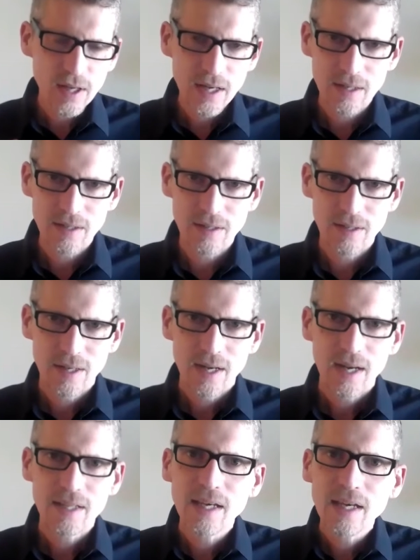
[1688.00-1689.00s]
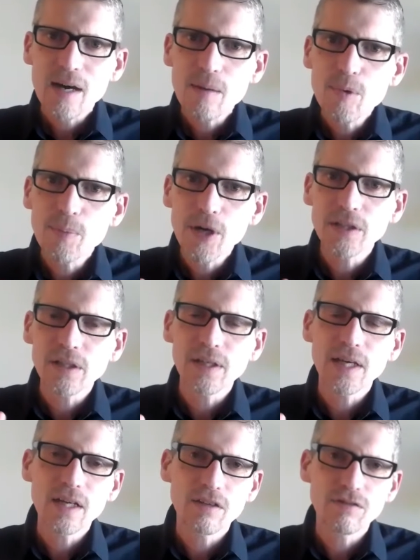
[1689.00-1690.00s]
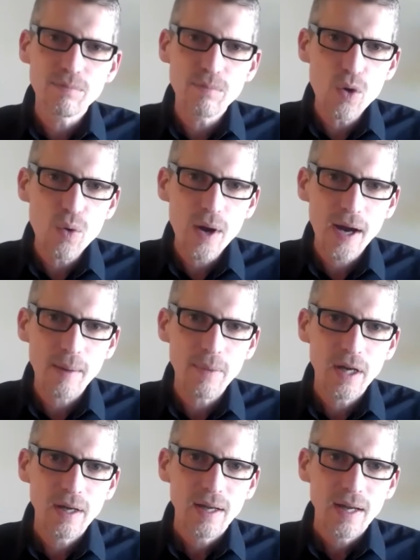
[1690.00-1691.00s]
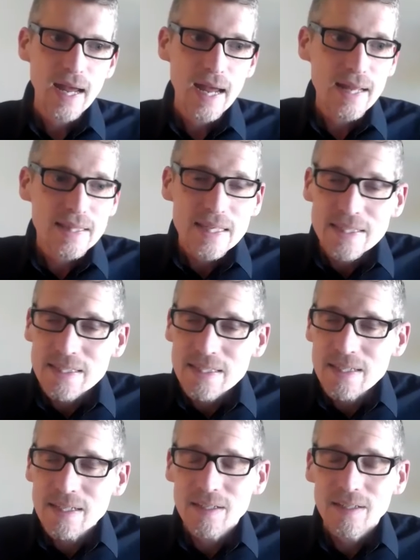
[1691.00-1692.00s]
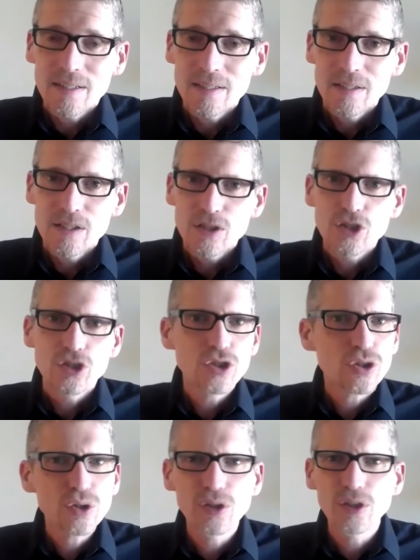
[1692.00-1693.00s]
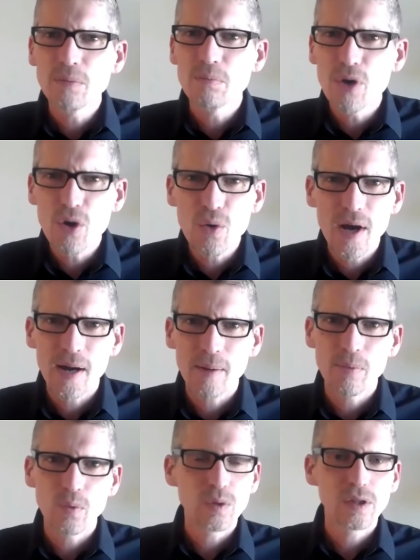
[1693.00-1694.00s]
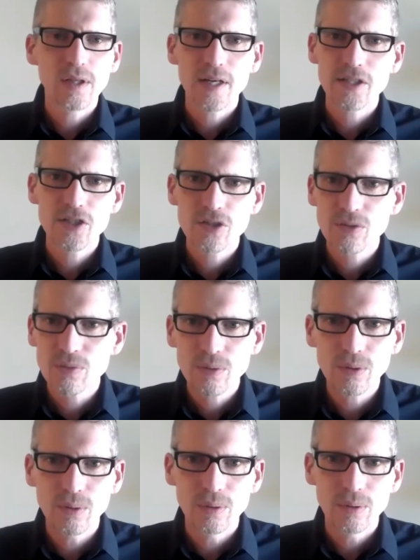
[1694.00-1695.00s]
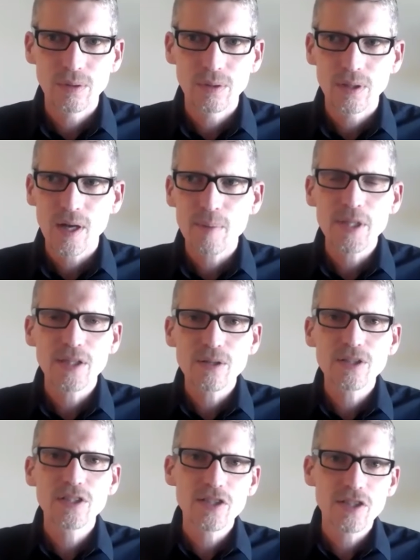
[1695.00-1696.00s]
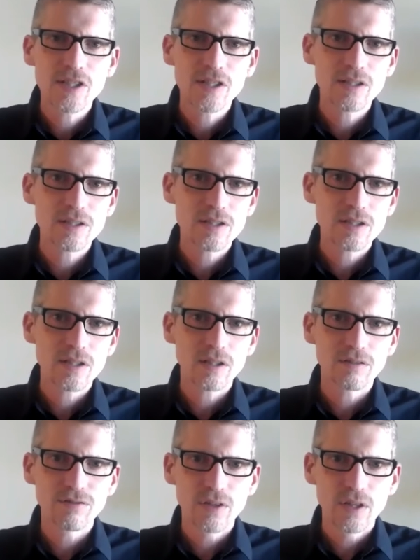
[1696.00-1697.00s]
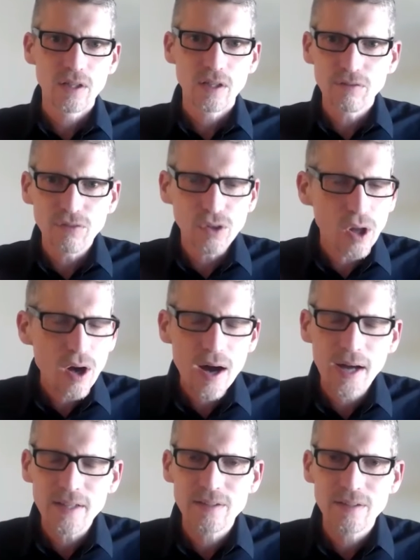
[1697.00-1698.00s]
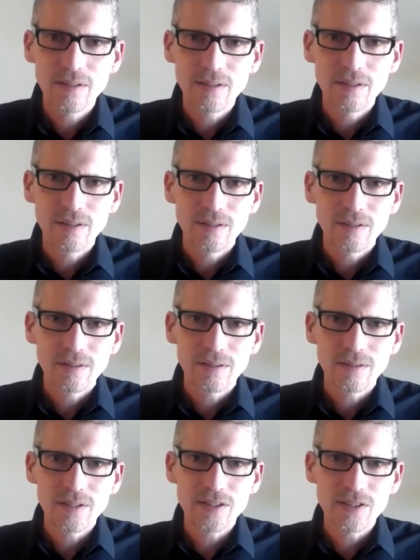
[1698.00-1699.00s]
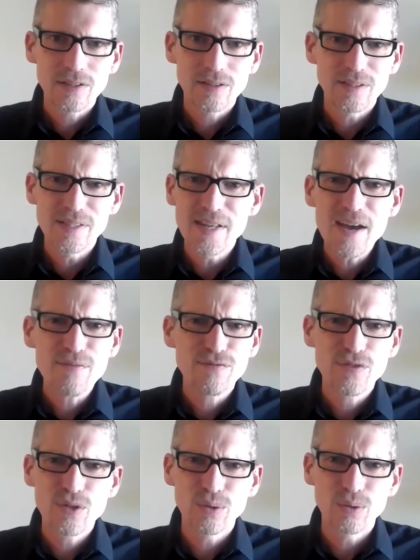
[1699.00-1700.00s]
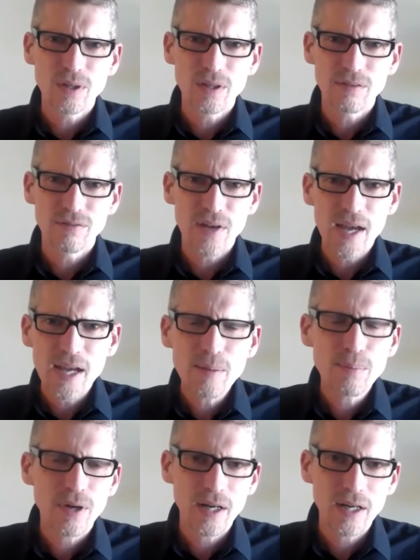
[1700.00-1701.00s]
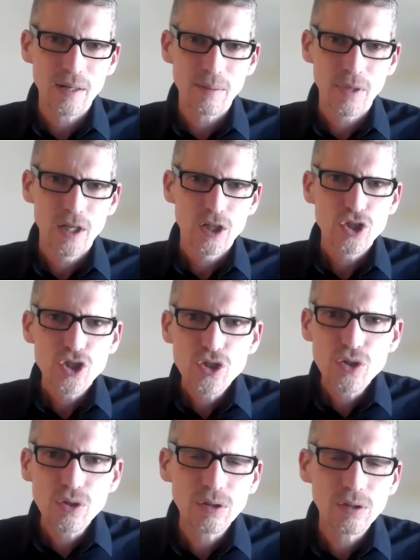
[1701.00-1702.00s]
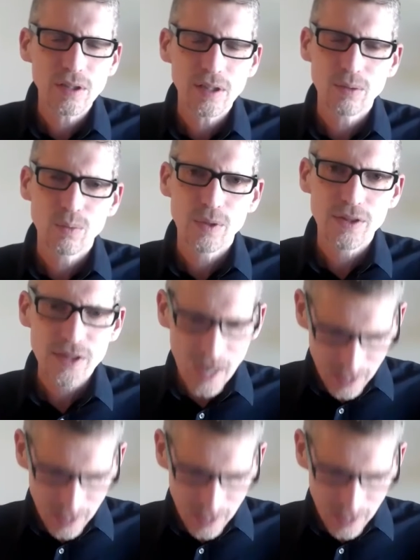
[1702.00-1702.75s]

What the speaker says: land. And they come upon the land of Moab. And they think, surely Moab will let us through. I mean, they're descendants of Lot, this nephew of Abraham. Surely, with